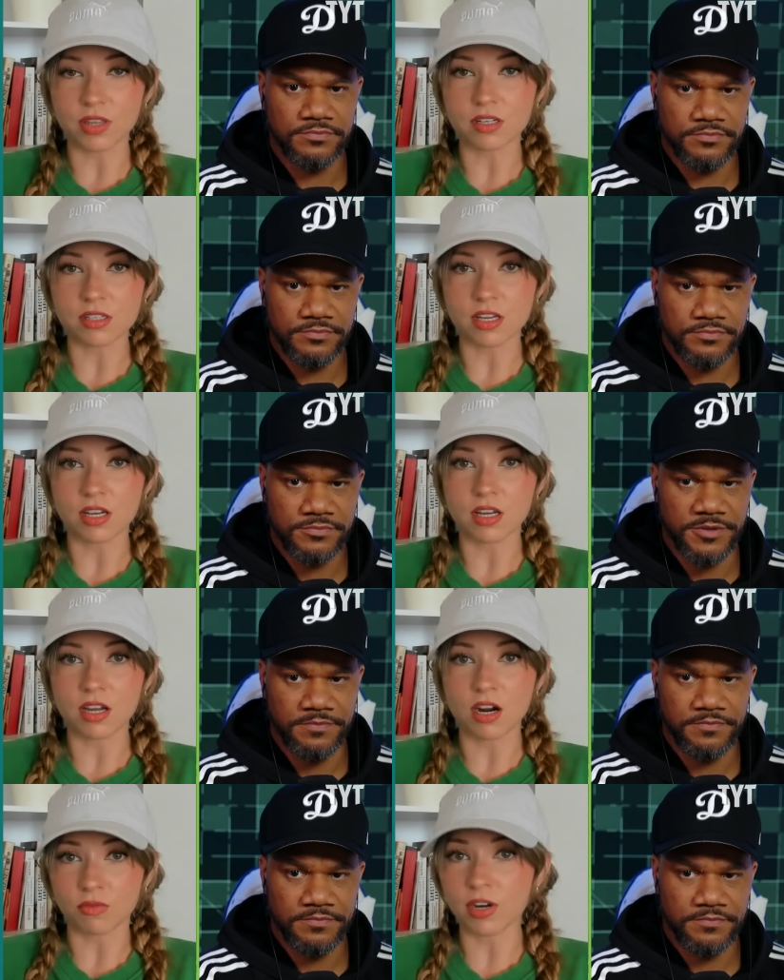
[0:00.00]
Speaker 1: where there's
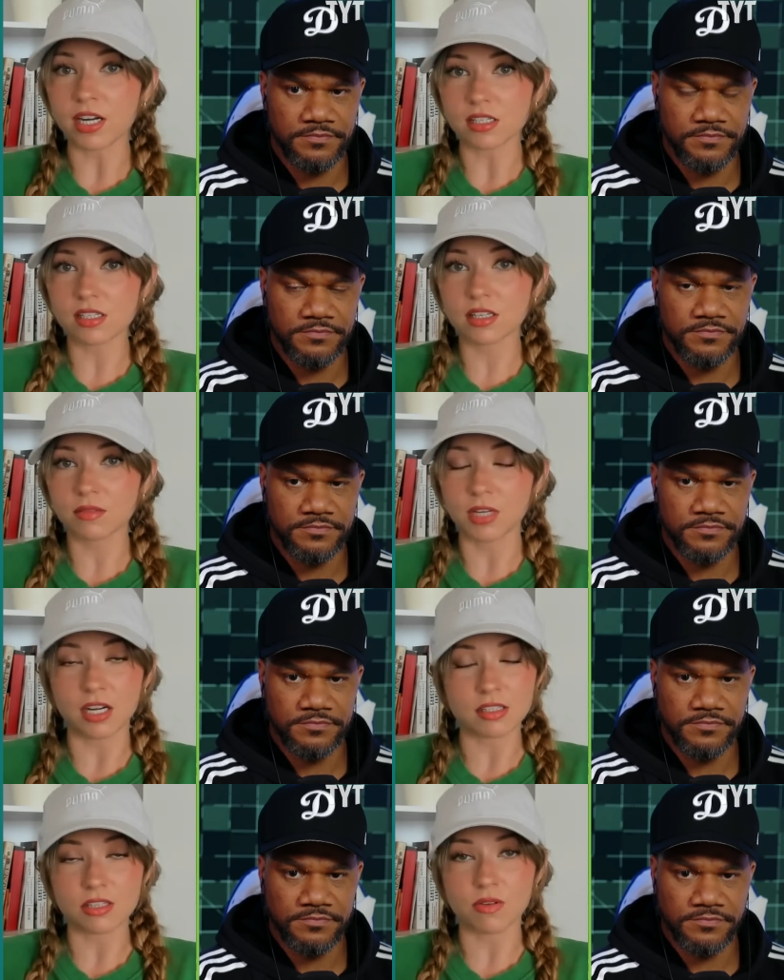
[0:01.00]
a, a risk
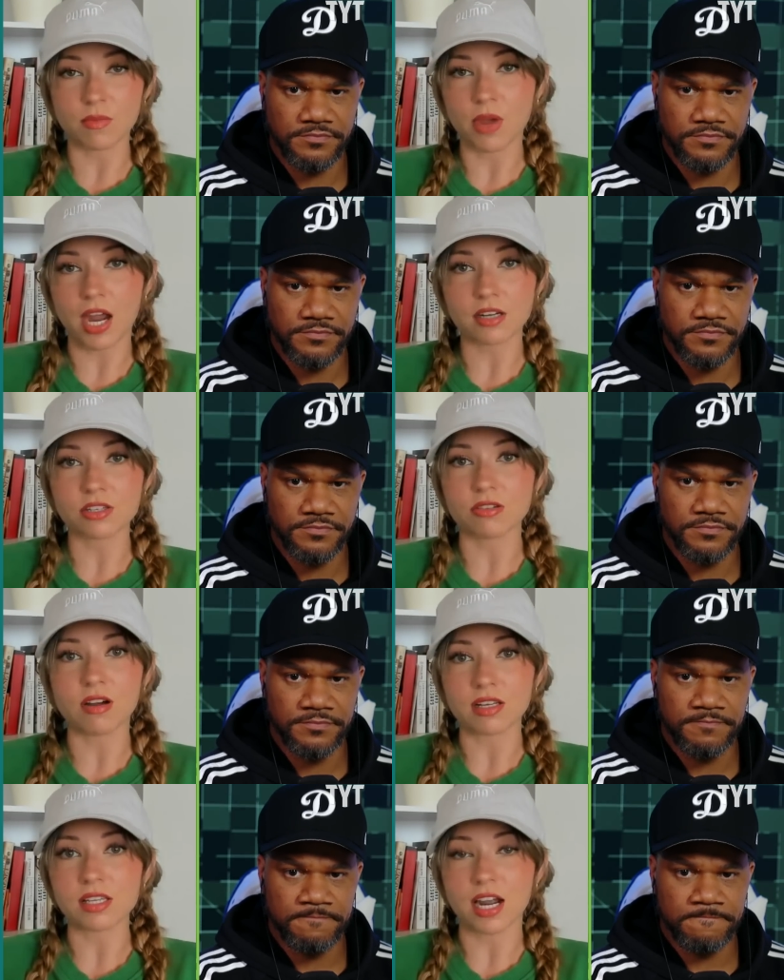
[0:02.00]
and it's going back to
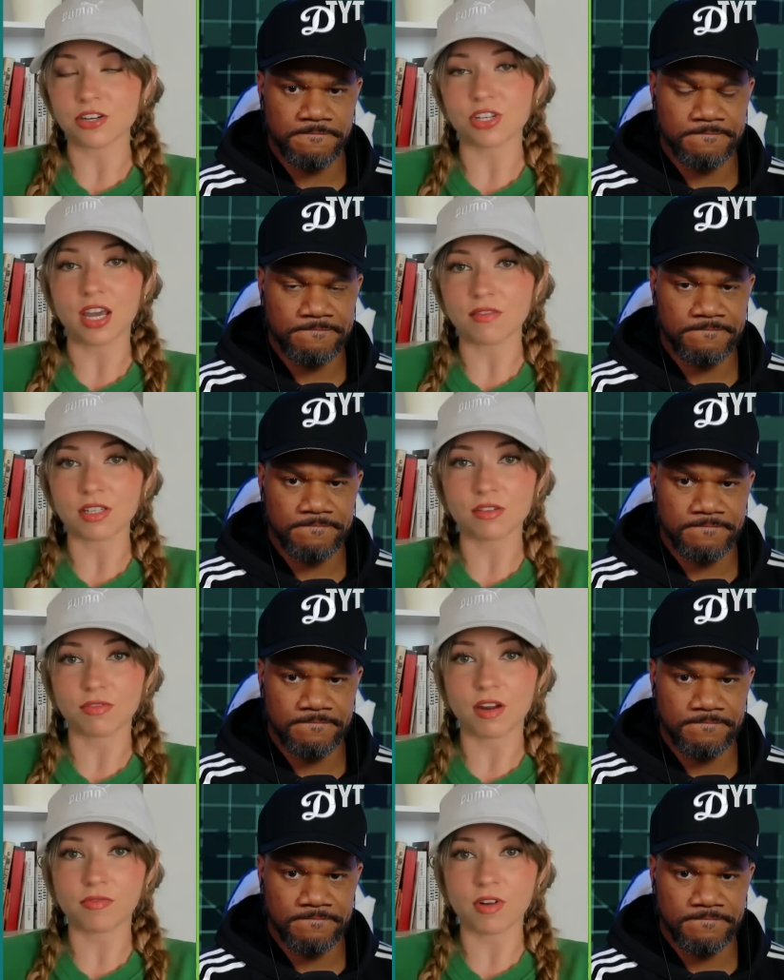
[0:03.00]
us actually having to
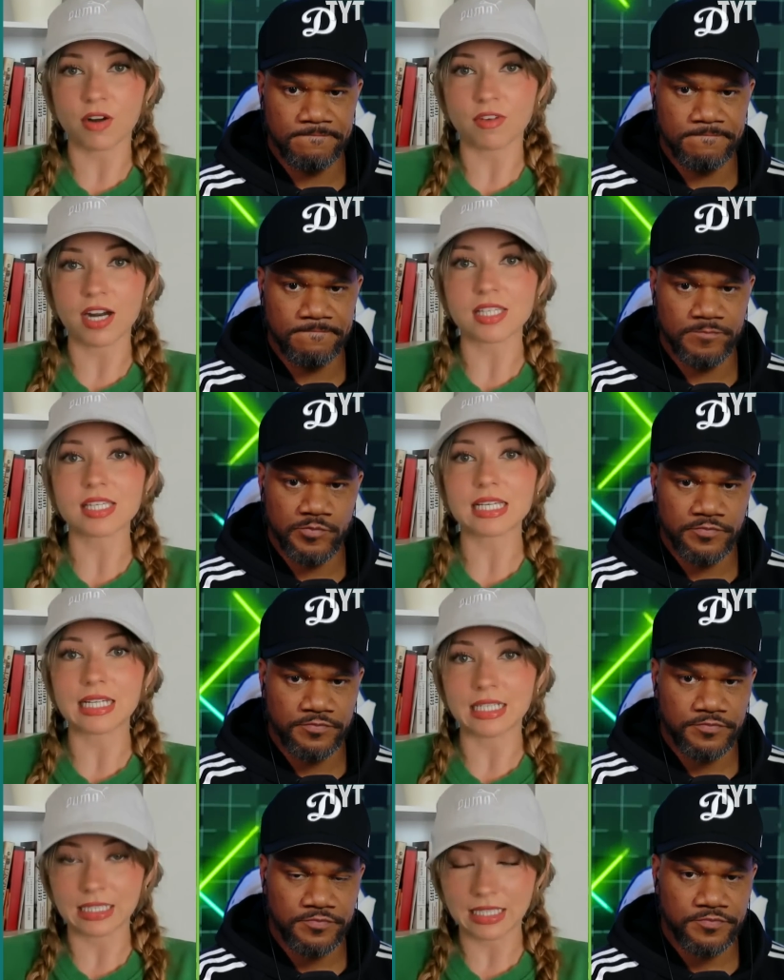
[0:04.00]
fight for our rights
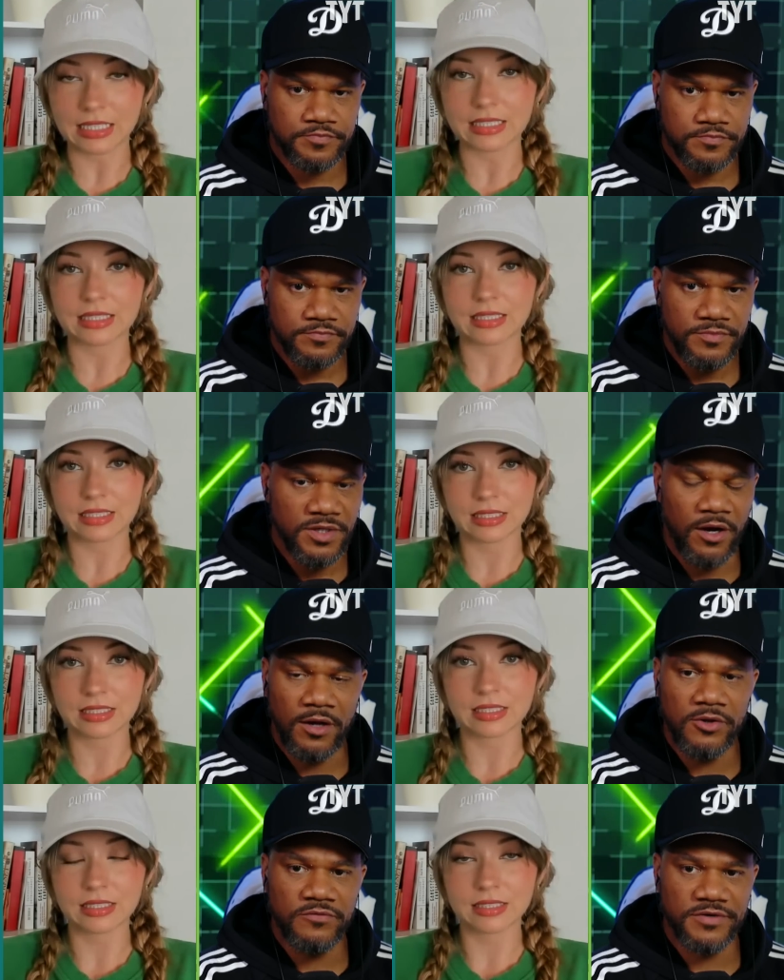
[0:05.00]
again
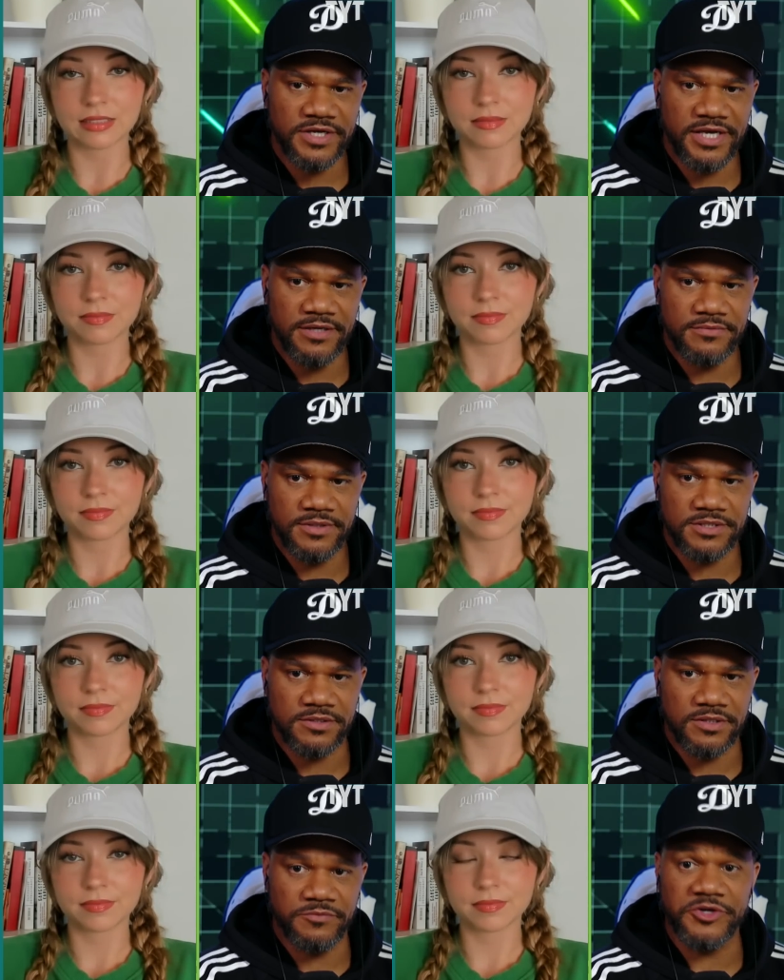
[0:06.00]
Speaker 2: all over again.
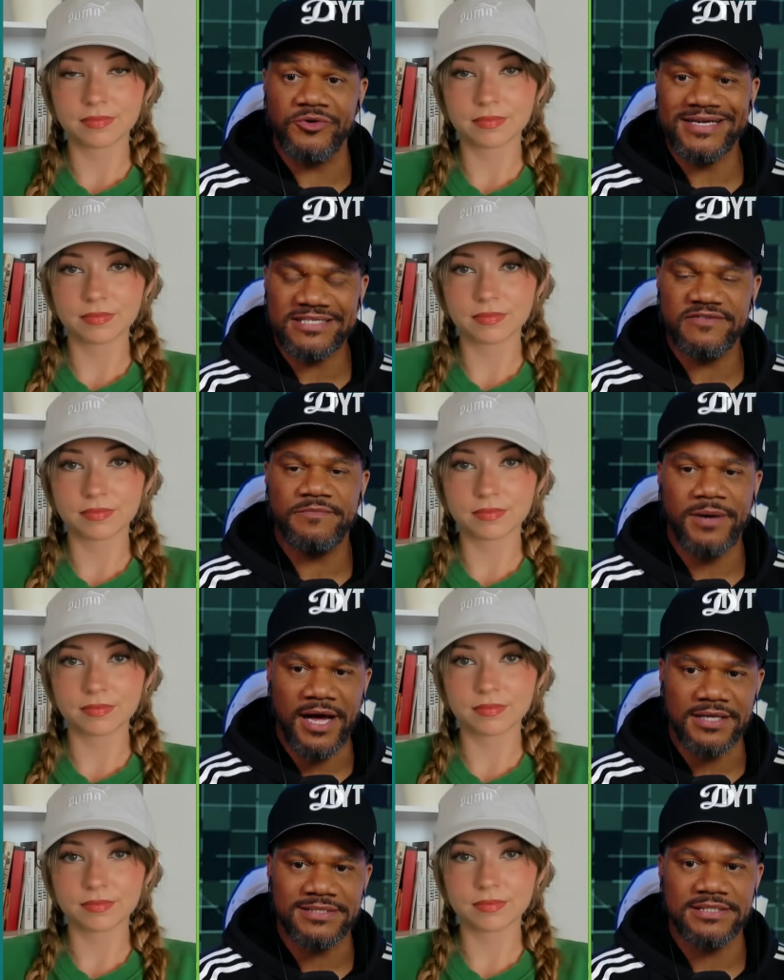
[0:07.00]
It's regressive
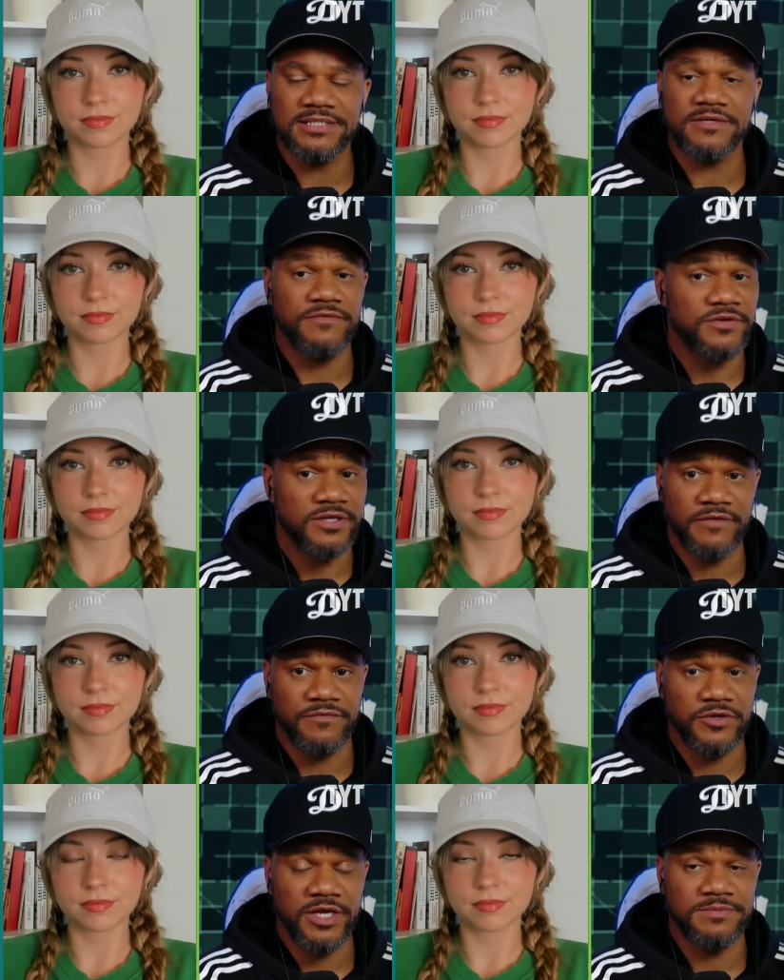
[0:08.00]
policies. If you
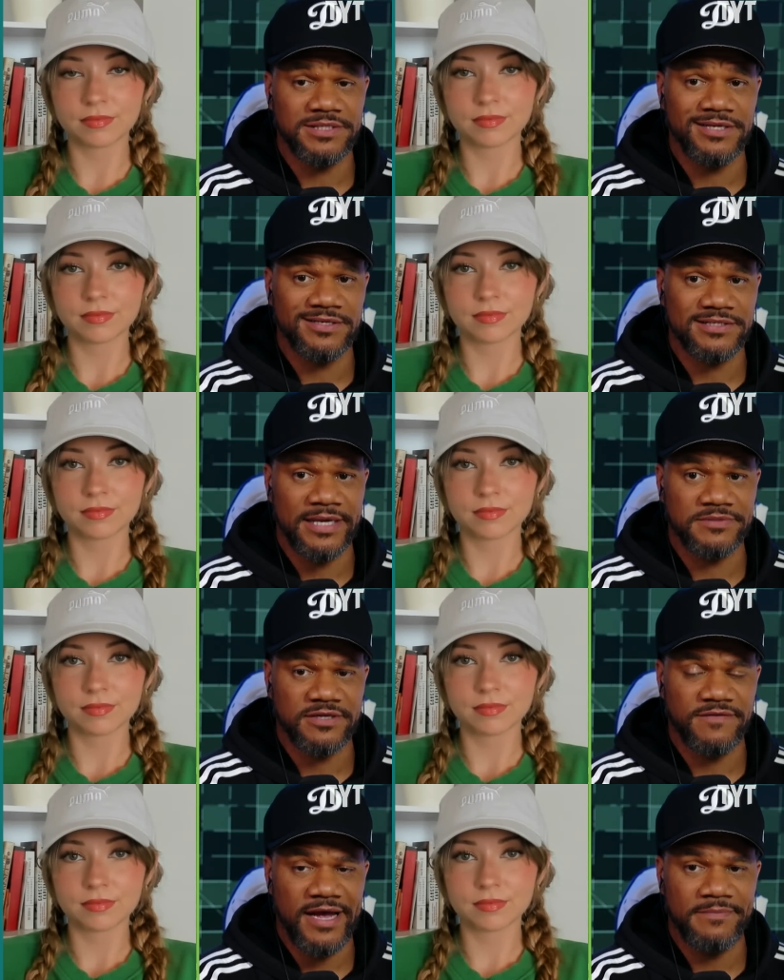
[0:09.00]
if you keep seeing the same
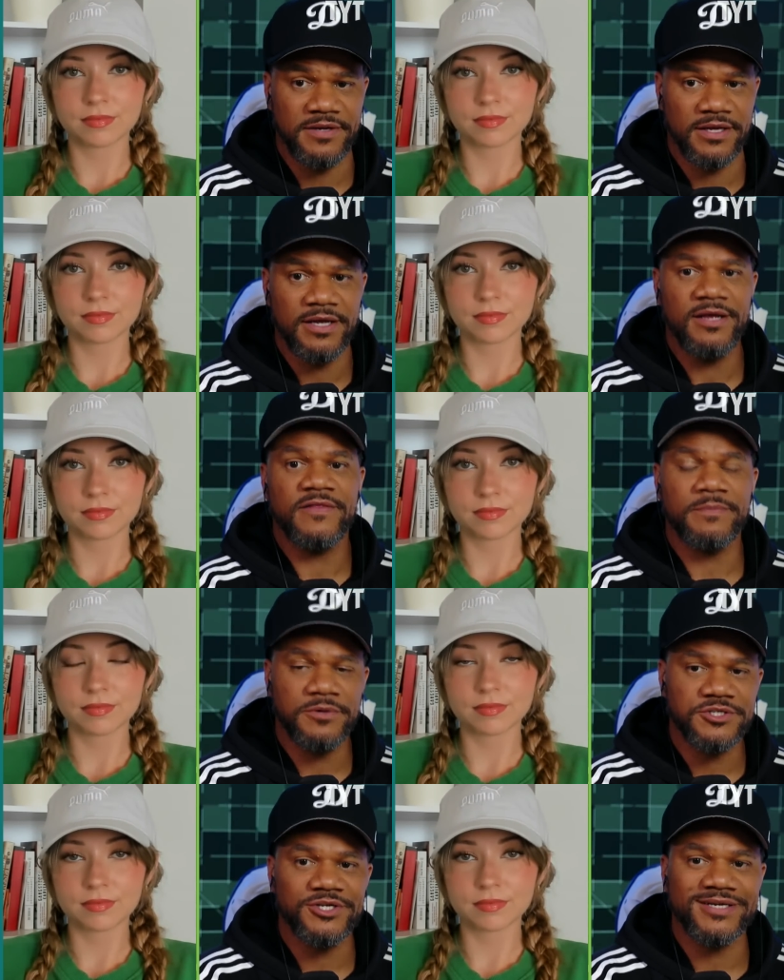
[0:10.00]
stuff happening, they're
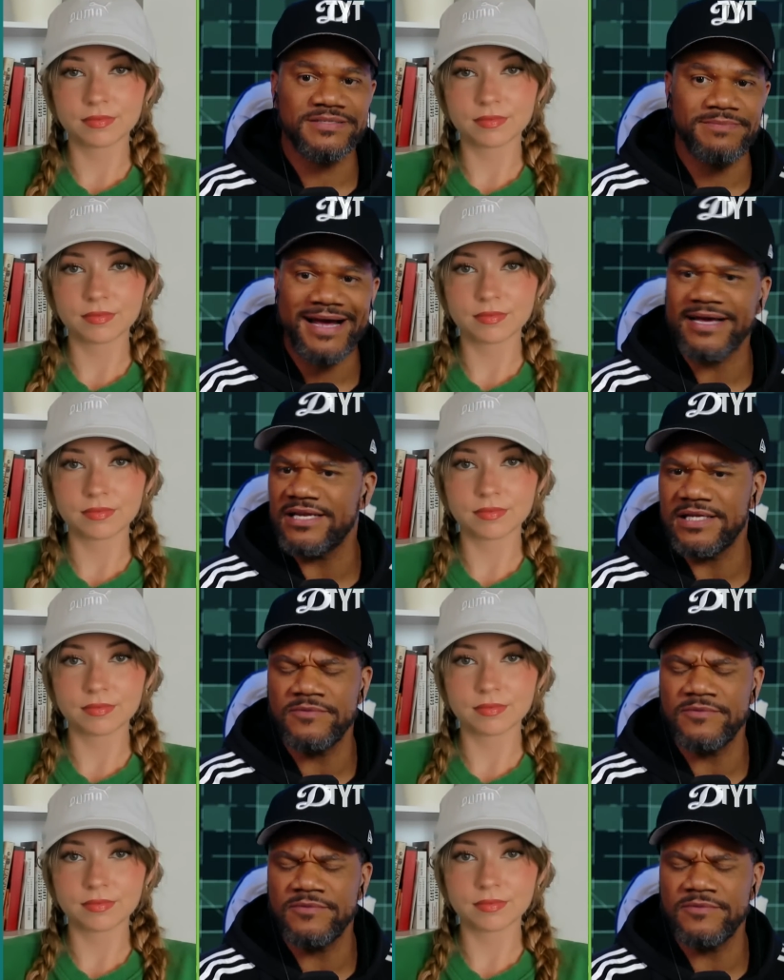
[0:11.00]
pushing us back,